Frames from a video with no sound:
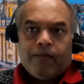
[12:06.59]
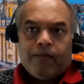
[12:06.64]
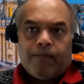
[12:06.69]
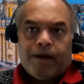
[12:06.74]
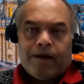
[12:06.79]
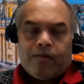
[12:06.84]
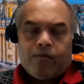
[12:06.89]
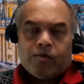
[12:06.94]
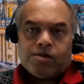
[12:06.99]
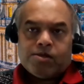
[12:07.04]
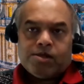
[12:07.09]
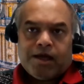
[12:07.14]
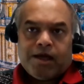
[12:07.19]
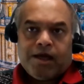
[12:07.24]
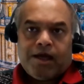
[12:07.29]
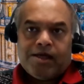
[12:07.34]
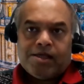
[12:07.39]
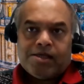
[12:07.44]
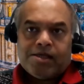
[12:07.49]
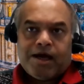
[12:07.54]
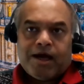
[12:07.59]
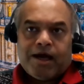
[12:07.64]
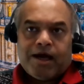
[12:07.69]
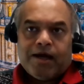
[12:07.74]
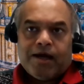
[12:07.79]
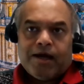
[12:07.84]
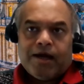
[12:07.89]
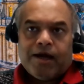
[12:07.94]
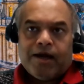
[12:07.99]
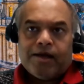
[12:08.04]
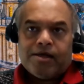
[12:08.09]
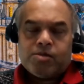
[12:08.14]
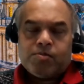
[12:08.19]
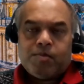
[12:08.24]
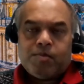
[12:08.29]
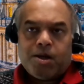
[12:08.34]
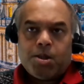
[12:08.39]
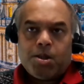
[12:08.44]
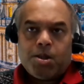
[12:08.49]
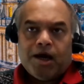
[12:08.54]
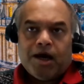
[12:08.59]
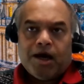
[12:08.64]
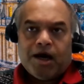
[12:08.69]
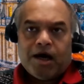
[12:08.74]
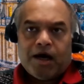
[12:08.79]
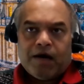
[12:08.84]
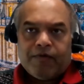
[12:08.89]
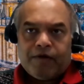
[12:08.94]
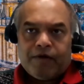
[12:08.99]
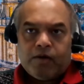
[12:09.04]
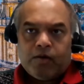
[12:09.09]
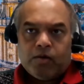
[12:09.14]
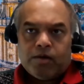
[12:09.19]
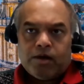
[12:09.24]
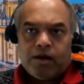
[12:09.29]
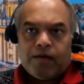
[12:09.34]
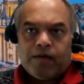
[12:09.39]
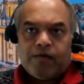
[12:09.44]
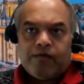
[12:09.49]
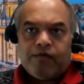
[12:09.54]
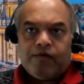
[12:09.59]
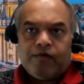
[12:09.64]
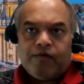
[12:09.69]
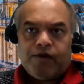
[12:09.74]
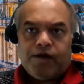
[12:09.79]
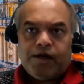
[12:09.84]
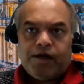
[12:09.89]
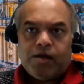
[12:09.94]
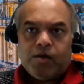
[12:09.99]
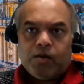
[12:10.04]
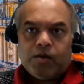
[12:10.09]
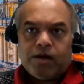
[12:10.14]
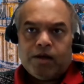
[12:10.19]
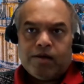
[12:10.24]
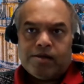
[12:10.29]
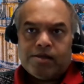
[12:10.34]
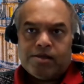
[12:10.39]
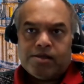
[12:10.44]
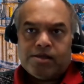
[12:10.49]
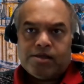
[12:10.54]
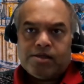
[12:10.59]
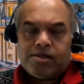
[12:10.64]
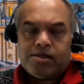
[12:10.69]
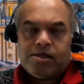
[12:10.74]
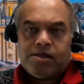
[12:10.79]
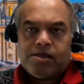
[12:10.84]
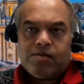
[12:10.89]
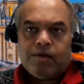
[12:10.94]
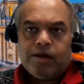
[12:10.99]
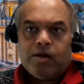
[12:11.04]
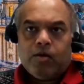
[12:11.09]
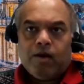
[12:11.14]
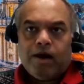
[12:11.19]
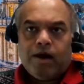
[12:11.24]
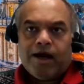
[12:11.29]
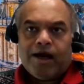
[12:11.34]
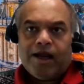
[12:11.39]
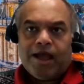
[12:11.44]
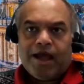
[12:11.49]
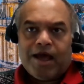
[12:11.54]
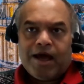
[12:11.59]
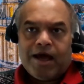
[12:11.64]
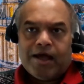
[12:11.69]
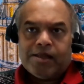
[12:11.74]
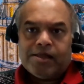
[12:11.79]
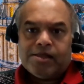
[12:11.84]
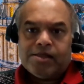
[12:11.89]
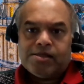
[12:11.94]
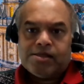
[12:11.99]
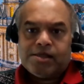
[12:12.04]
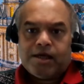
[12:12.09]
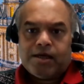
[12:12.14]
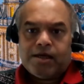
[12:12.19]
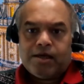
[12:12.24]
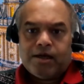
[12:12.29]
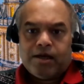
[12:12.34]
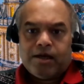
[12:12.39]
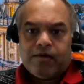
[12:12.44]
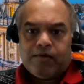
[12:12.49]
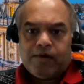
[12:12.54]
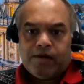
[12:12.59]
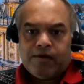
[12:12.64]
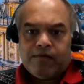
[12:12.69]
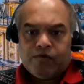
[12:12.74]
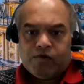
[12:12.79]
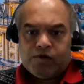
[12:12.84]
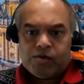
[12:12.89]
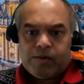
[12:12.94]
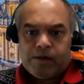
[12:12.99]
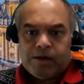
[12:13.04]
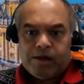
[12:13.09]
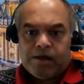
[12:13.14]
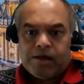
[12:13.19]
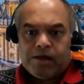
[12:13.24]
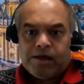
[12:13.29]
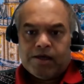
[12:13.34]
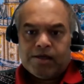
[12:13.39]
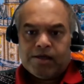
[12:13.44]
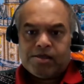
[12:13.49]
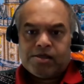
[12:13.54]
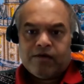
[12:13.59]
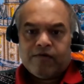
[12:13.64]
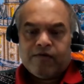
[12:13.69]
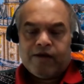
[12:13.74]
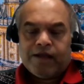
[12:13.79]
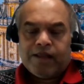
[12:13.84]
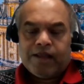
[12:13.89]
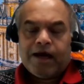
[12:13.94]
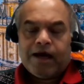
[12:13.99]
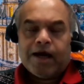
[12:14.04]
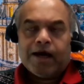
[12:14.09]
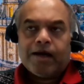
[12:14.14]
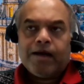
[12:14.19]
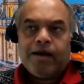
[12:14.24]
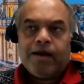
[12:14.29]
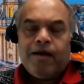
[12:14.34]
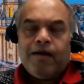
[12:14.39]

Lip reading: that was the case. And especially after 2015, 2016, when you had GANs and reinforcement learning and stuff like that,